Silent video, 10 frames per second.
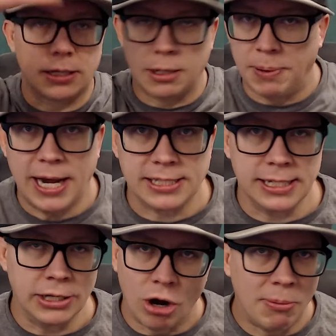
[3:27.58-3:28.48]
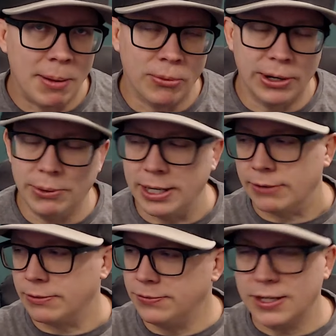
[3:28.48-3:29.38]
capacity, no memory,
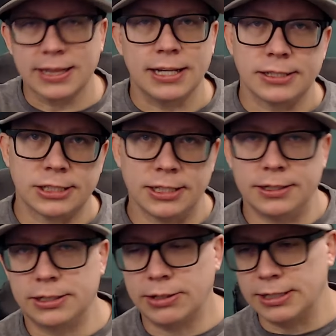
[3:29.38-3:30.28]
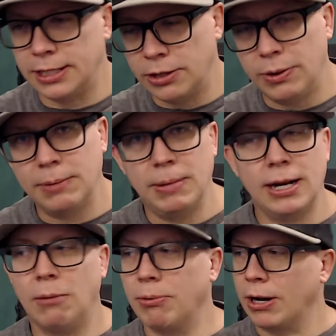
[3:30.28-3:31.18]
whatever. Fuck that shit. So I say, you know what,
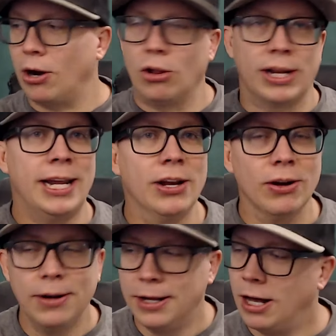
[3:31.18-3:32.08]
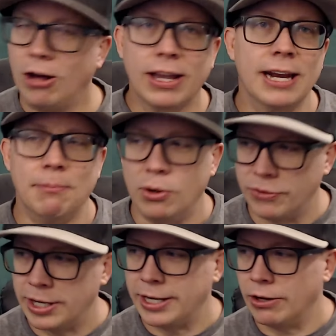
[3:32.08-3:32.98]
man, I'll bring it all in here. I'll get it
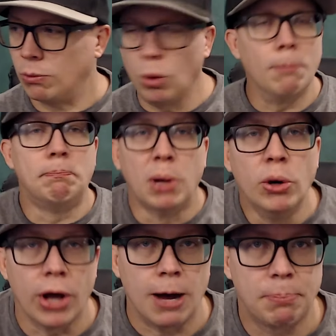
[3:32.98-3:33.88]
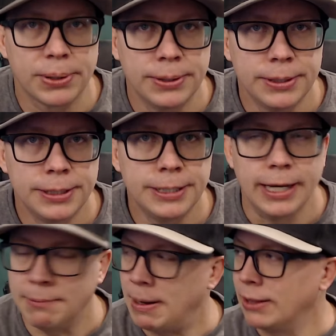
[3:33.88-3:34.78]
moving in here. We'll boot up
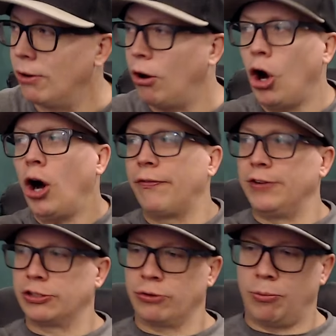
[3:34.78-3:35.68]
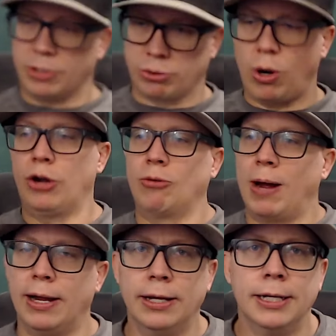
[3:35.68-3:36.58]
in my little office room. This is where I do
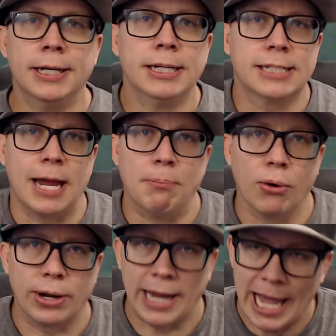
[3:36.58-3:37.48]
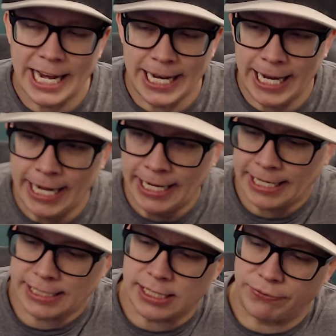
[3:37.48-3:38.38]
my skateboarding
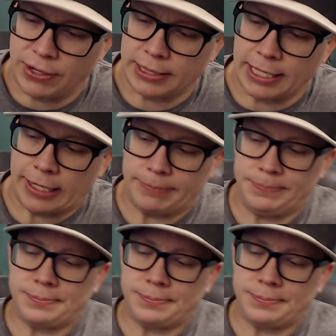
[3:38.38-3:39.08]
editing and stuff like that.